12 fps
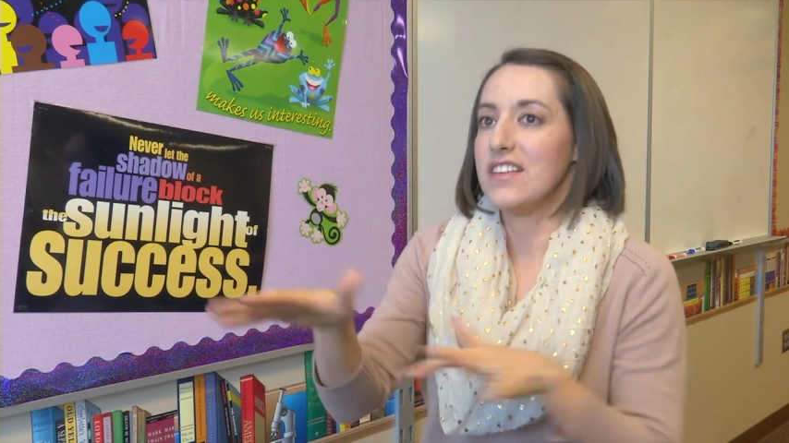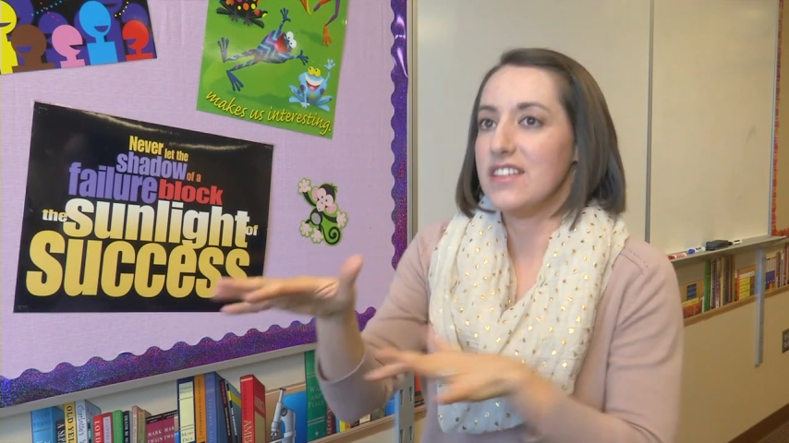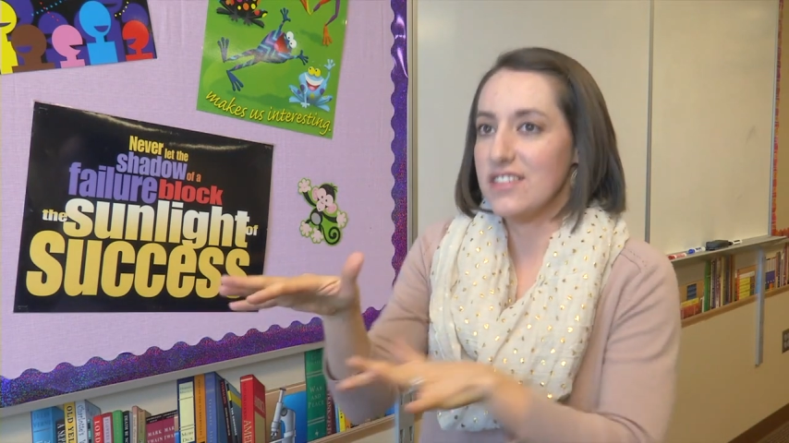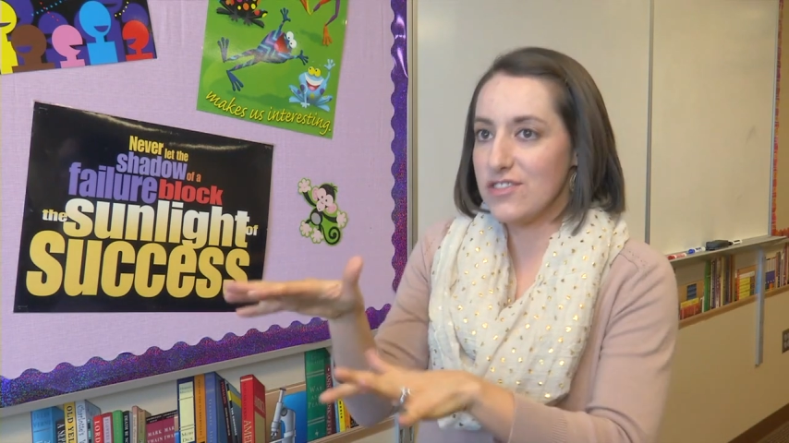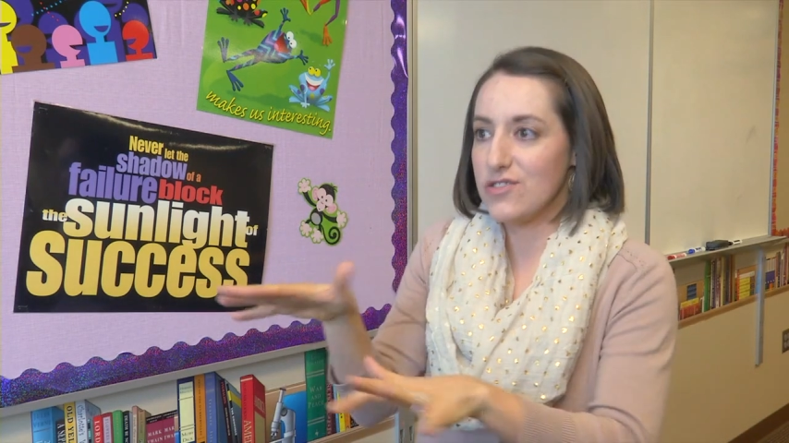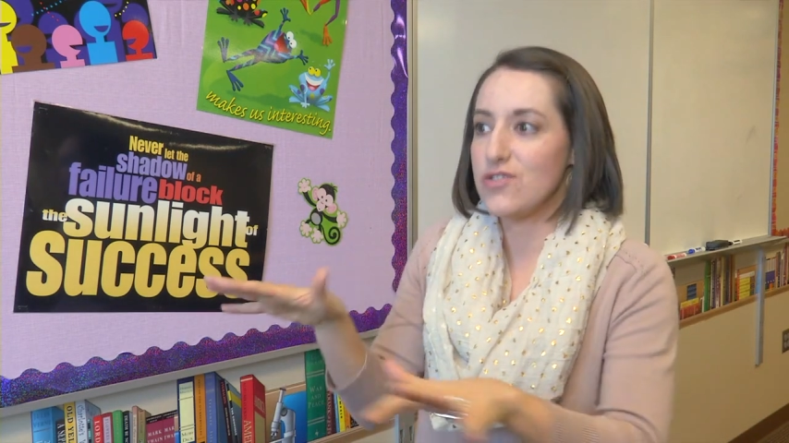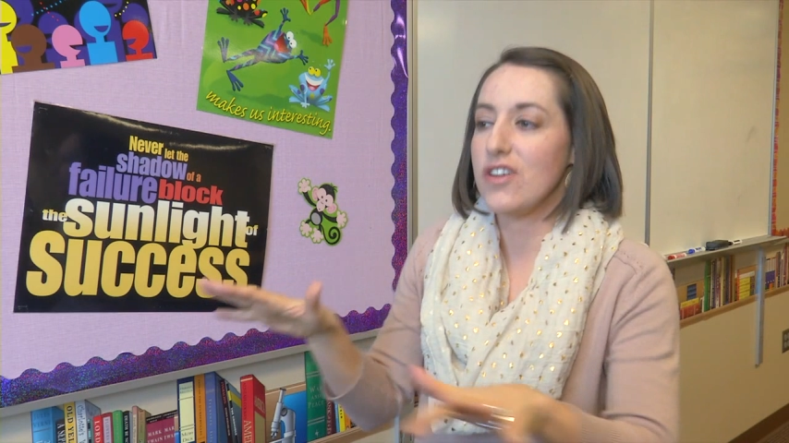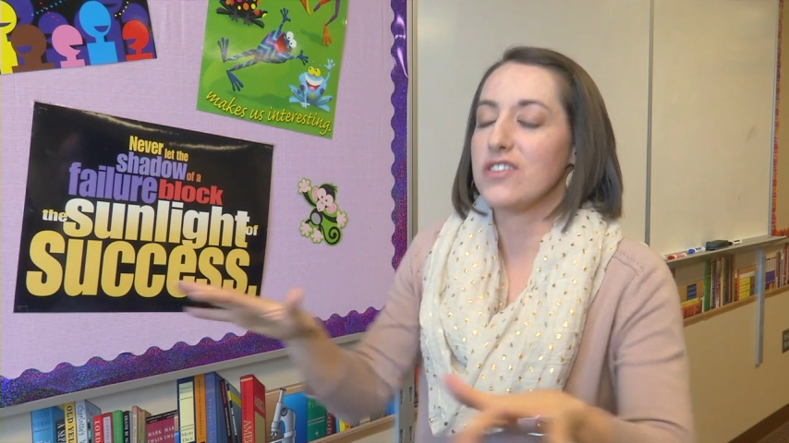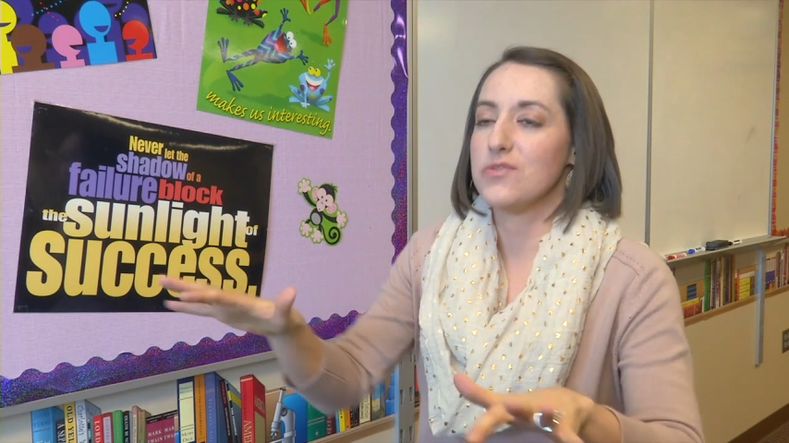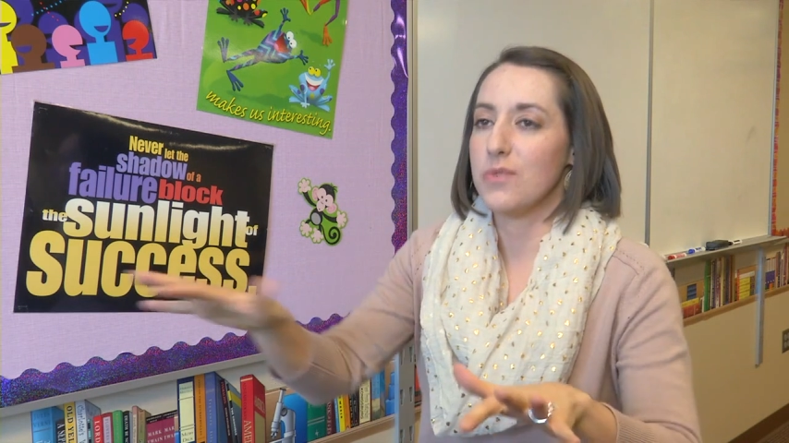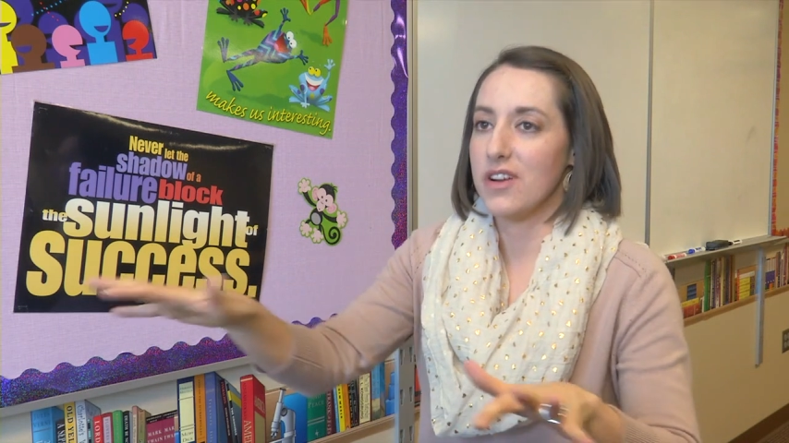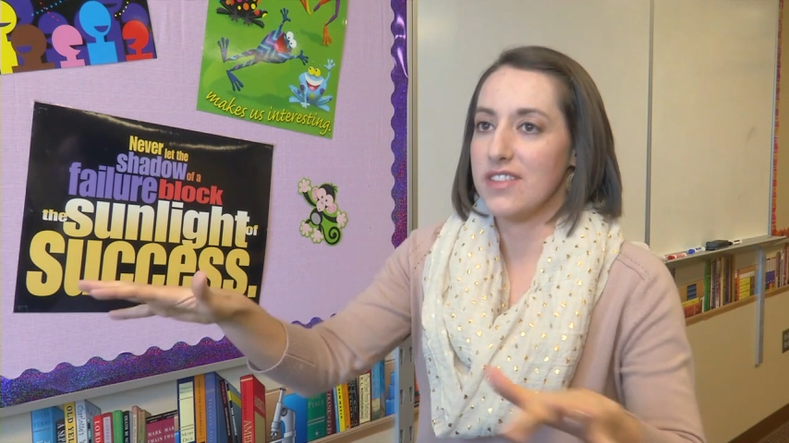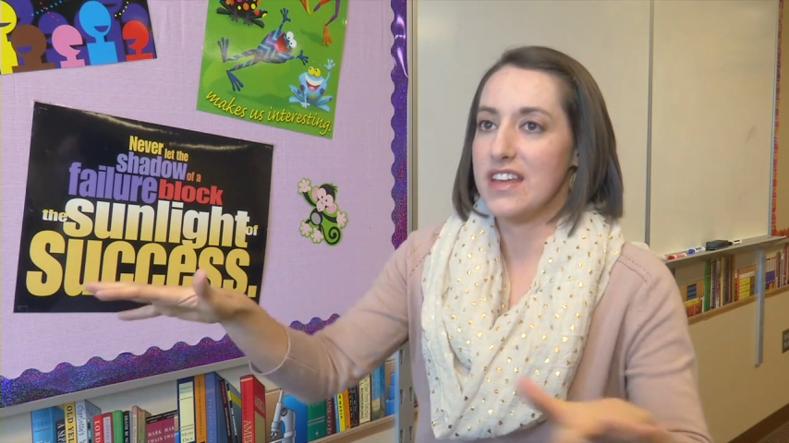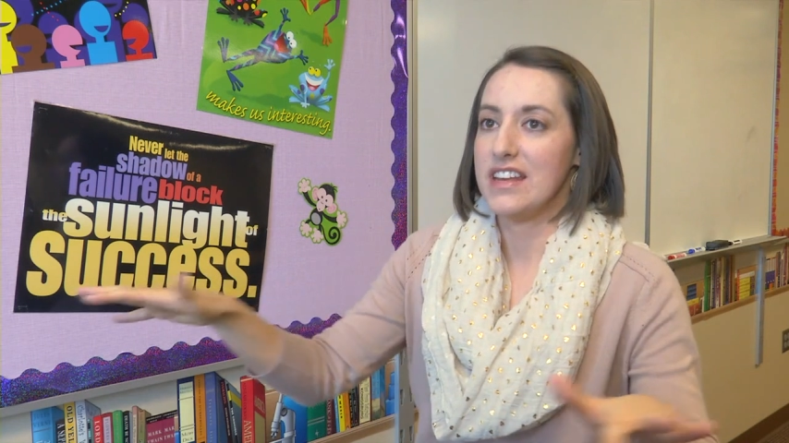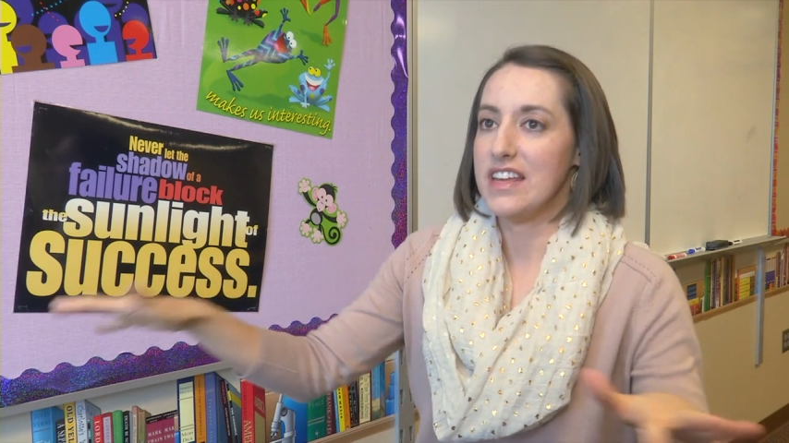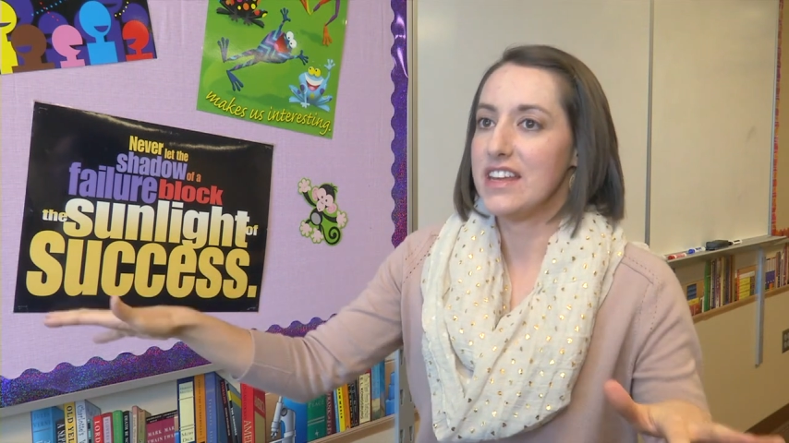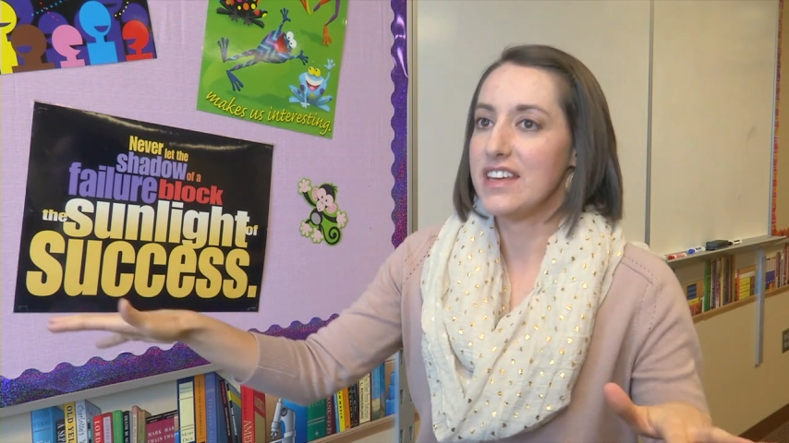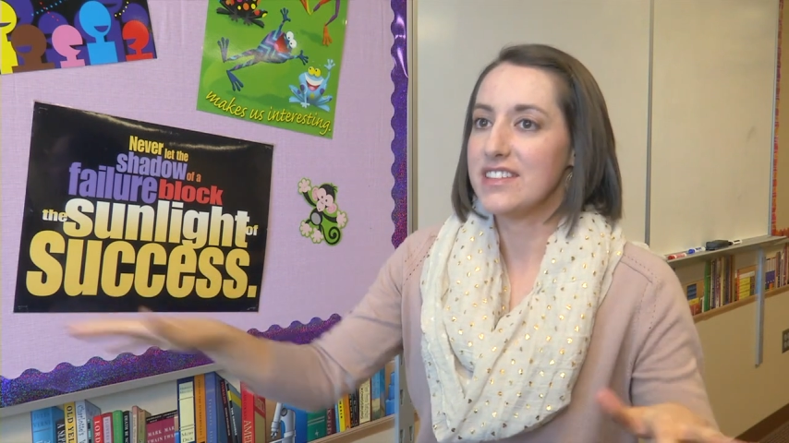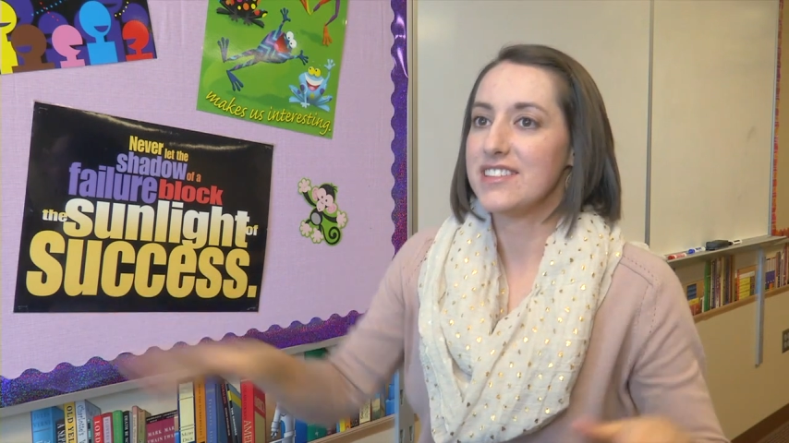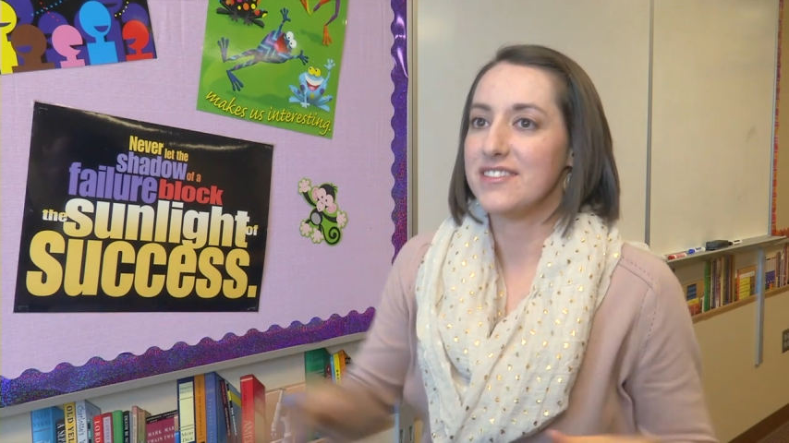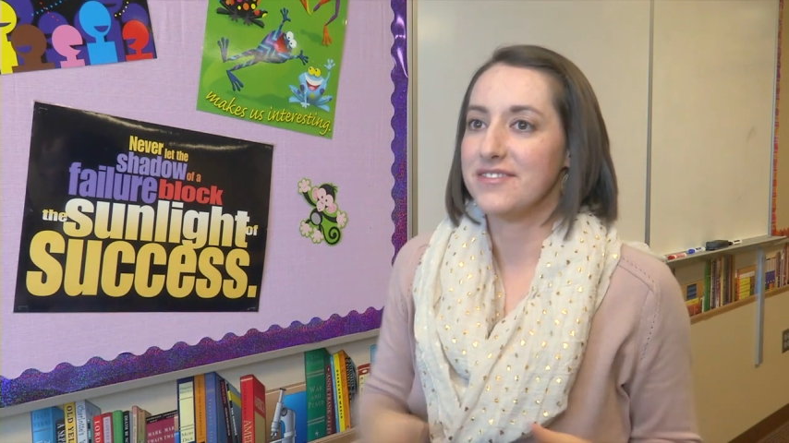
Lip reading: and instruct where they need it.